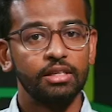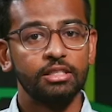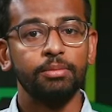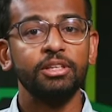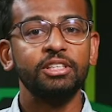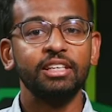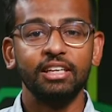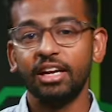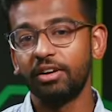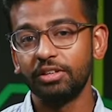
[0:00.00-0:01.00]
Similar to the
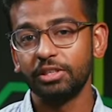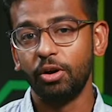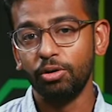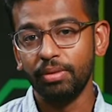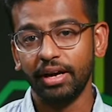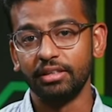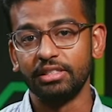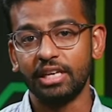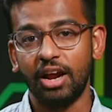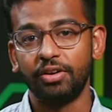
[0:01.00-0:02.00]
canary coal
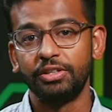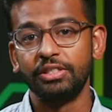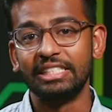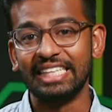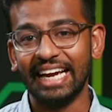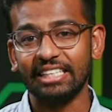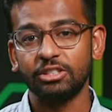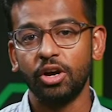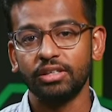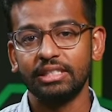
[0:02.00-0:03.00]
miners carry to
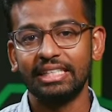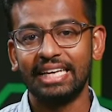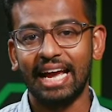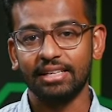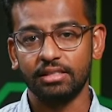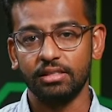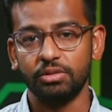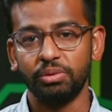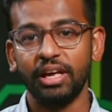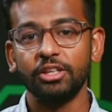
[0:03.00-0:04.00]
detect toxic
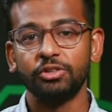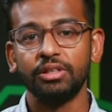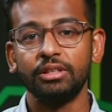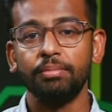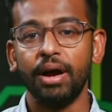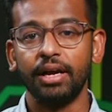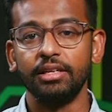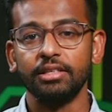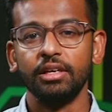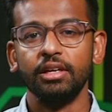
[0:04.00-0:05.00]
gases when entering the
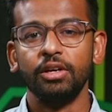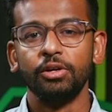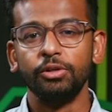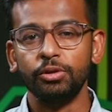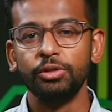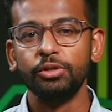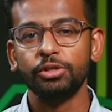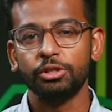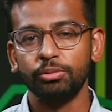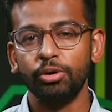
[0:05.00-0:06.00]
mines, you'll use
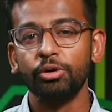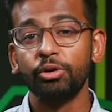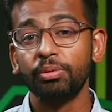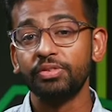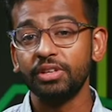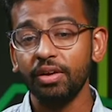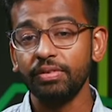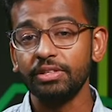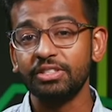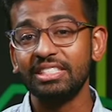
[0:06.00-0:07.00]
a small group of
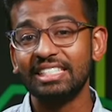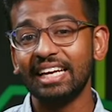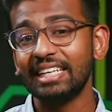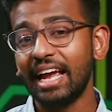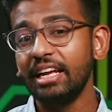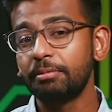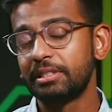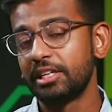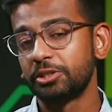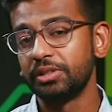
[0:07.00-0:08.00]
servers to detect any
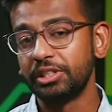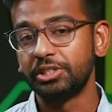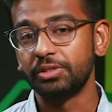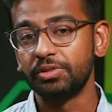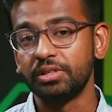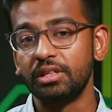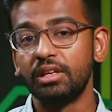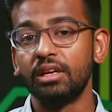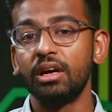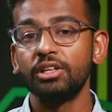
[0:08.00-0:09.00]
potential issues in
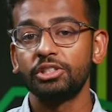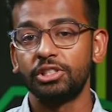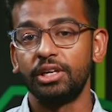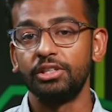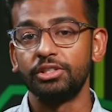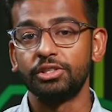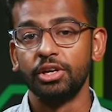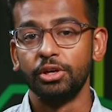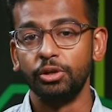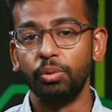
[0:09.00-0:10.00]
the larger changes
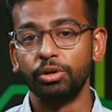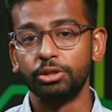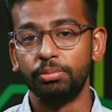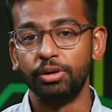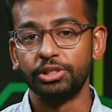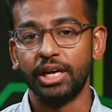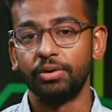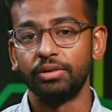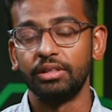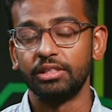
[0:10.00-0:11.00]
you want to push
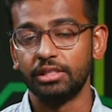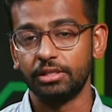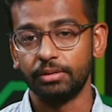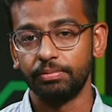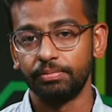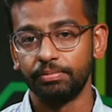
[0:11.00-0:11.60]
out in the system.